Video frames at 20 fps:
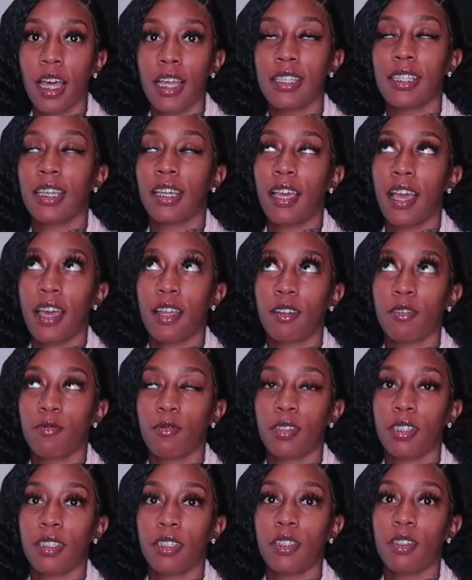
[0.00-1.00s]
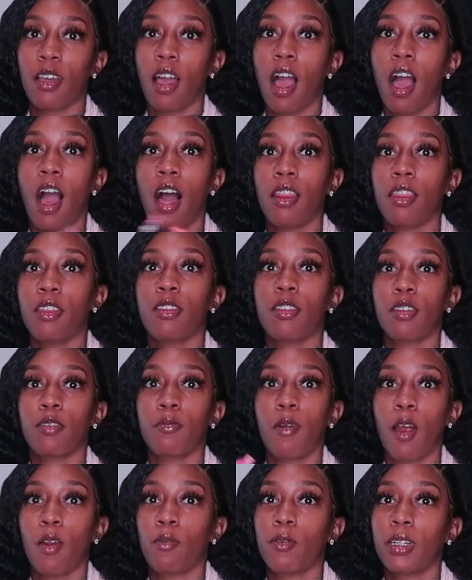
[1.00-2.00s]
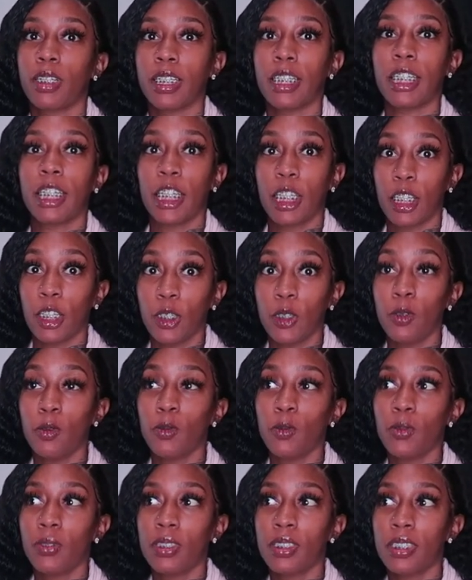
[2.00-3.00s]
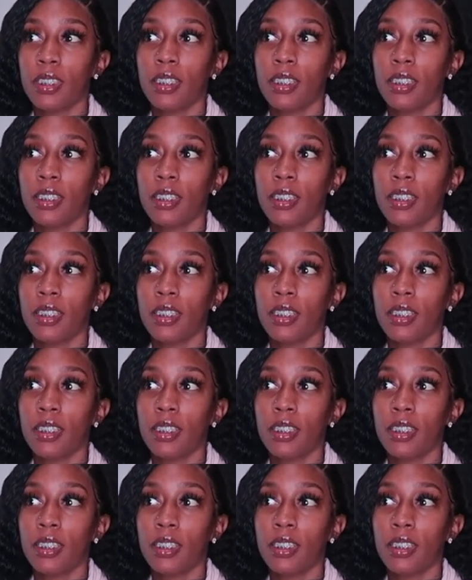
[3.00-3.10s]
I said kind of really cute. All of them are really cute.